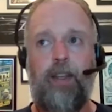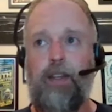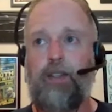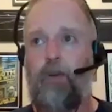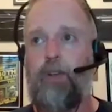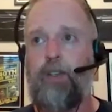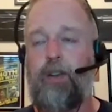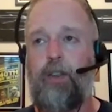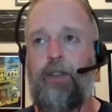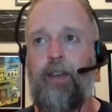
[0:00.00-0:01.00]
that's always a
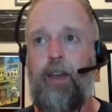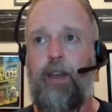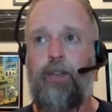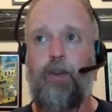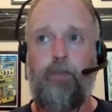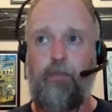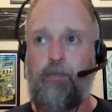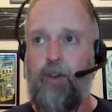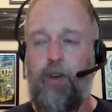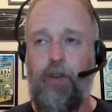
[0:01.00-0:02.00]
good thing.
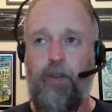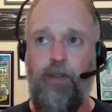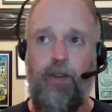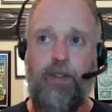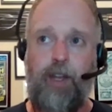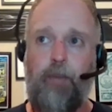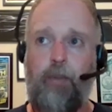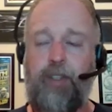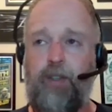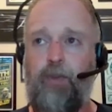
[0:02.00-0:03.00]
The
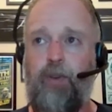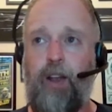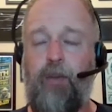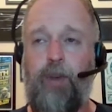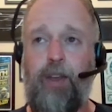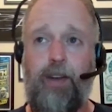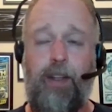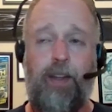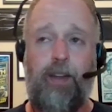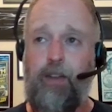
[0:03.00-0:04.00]
supplements that we recommend,
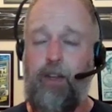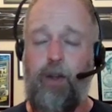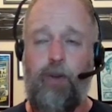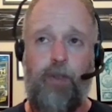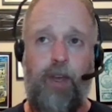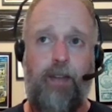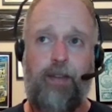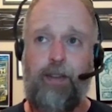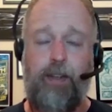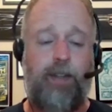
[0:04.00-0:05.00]
and that
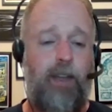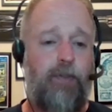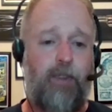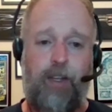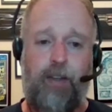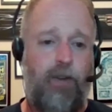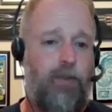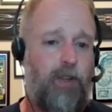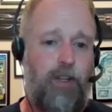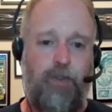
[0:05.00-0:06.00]
definitely don't
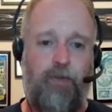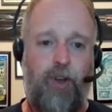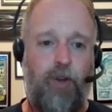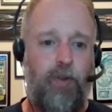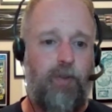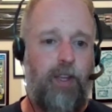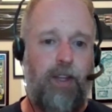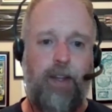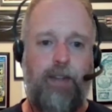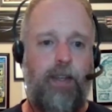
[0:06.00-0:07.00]
look at your phone
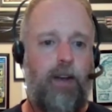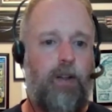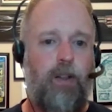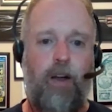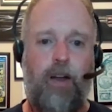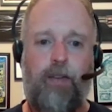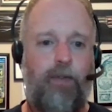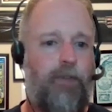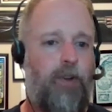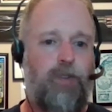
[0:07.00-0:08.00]
at 10 o'clock. The
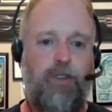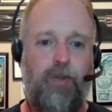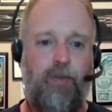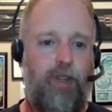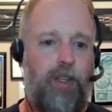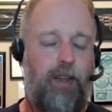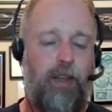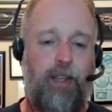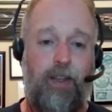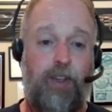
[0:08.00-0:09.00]
phone should really,
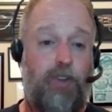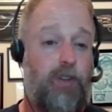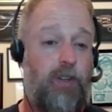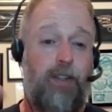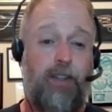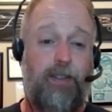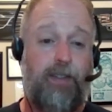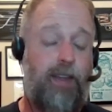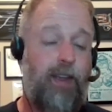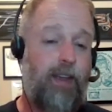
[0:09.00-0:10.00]
you should at
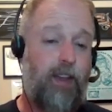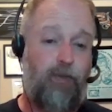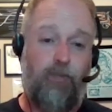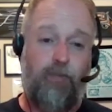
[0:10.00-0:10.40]
least have